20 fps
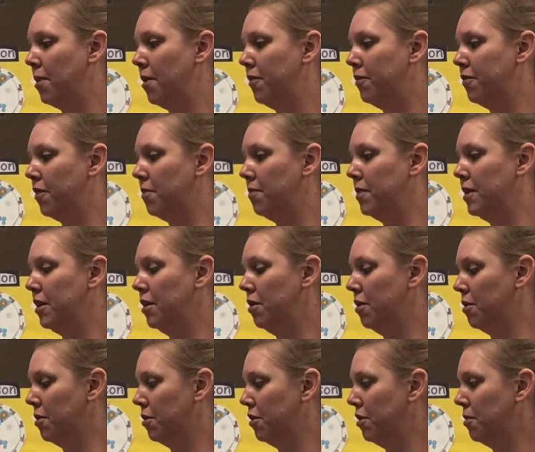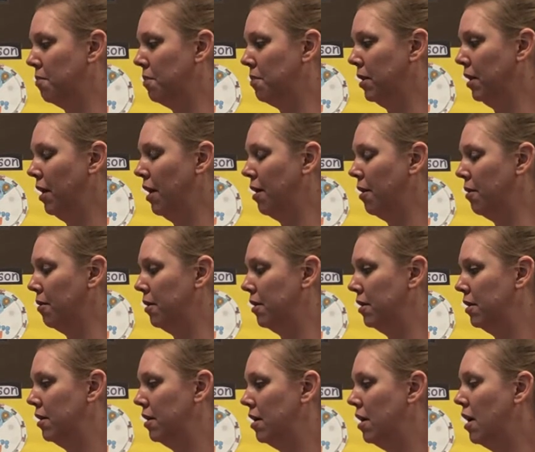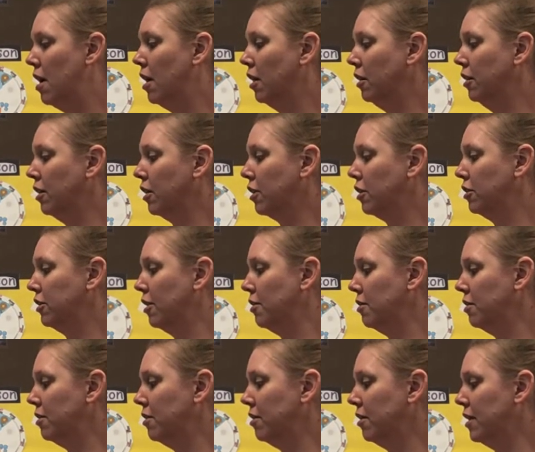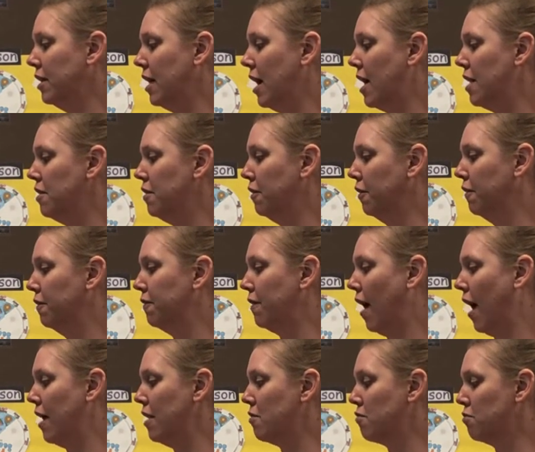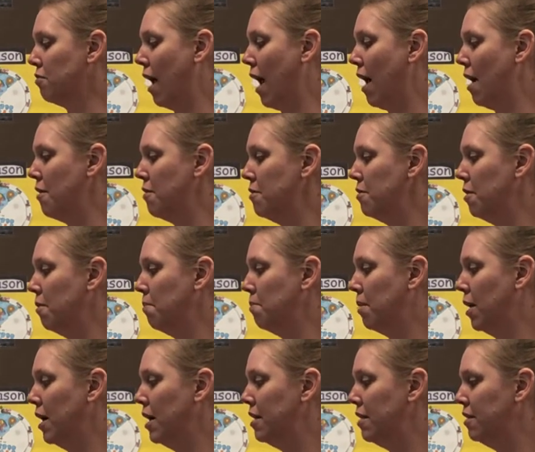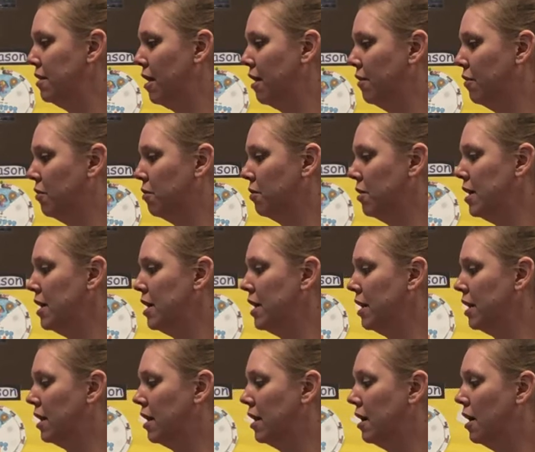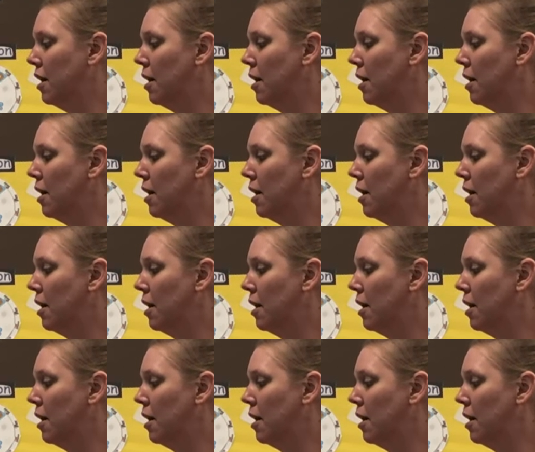from the earth below. Look closely and you'll find round buds of green,